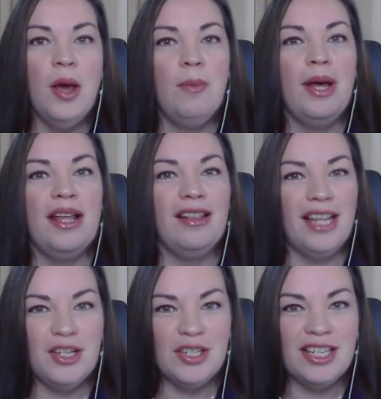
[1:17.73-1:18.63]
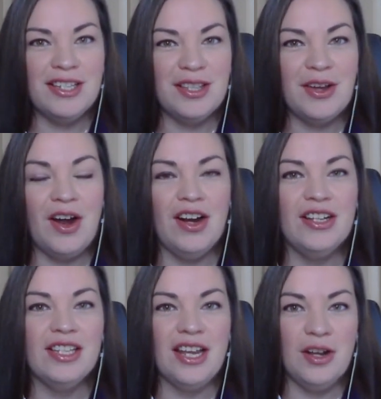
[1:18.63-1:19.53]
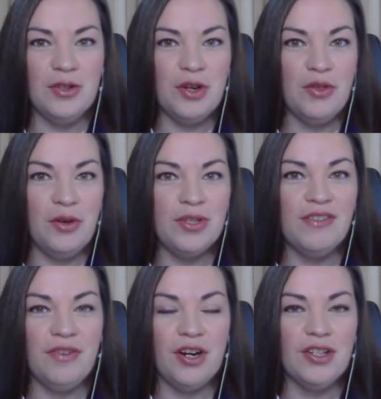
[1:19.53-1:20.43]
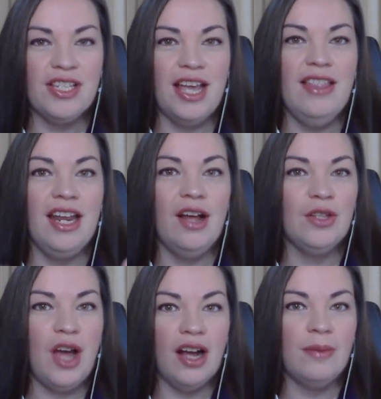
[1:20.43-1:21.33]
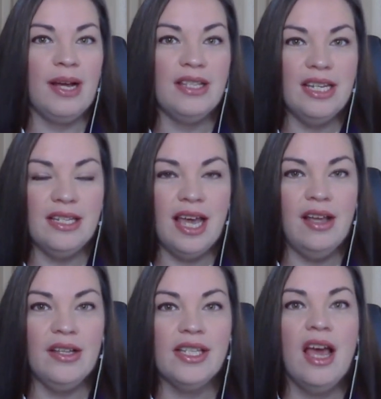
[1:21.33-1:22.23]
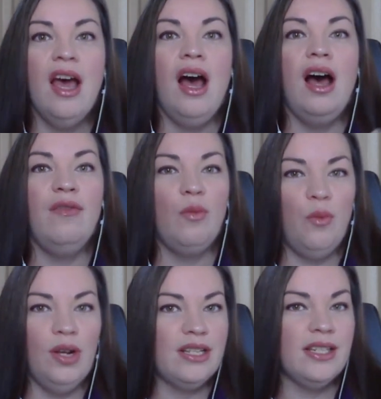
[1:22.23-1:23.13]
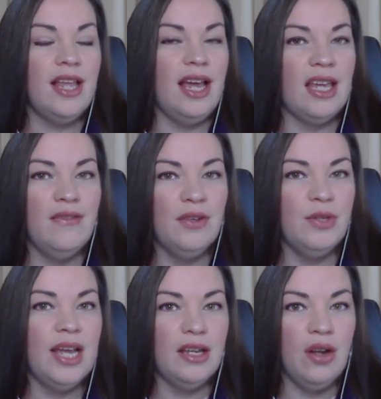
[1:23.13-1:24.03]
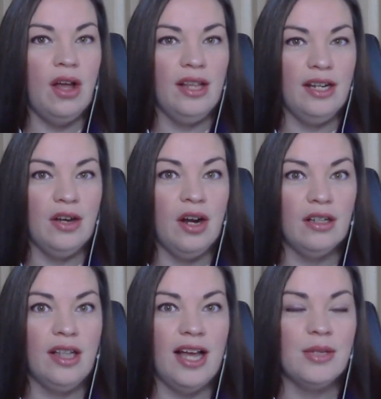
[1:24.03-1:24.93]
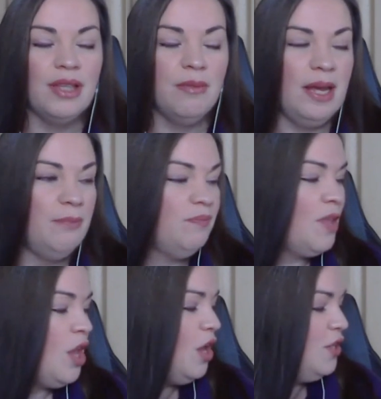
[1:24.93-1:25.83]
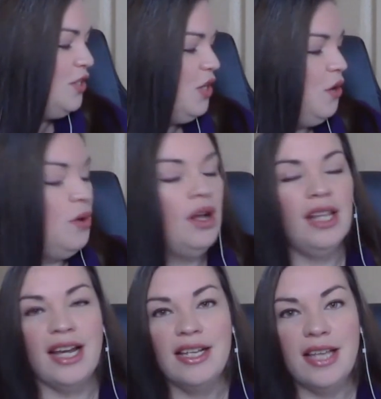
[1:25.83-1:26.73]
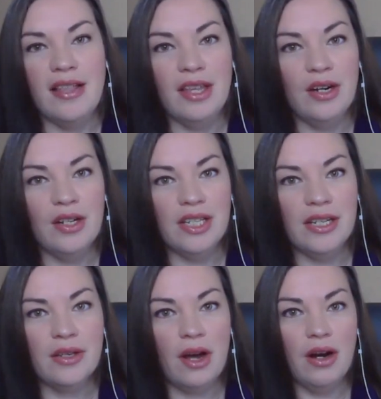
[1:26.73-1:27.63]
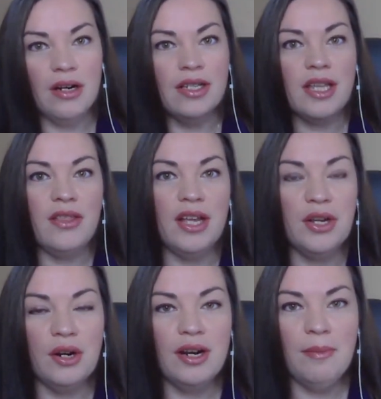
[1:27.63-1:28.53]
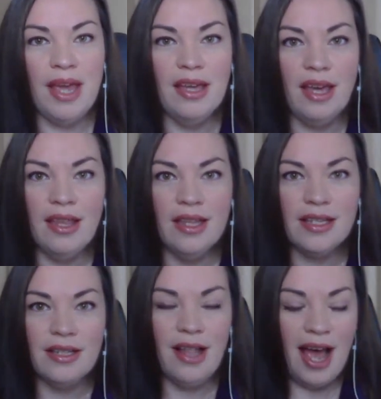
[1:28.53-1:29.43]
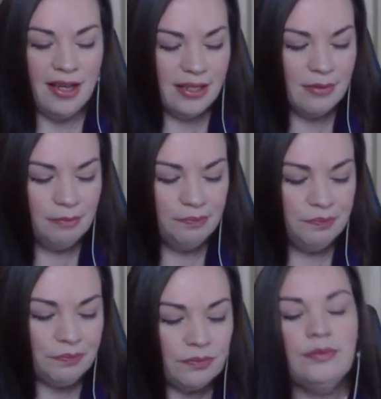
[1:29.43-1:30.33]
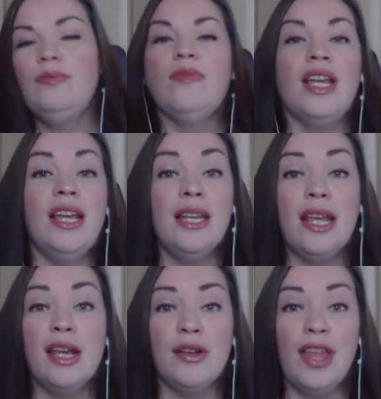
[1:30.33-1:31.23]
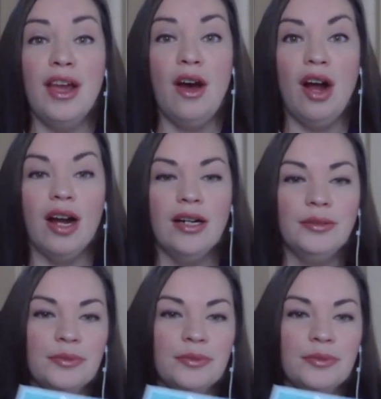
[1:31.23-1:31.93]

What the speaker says: but let's just get to the cards and I'll show those first, and then I'll talk about details of what it's like if you take an online card class with me. So like I said, there are 6 cards that you're going to make in this class, and here they are.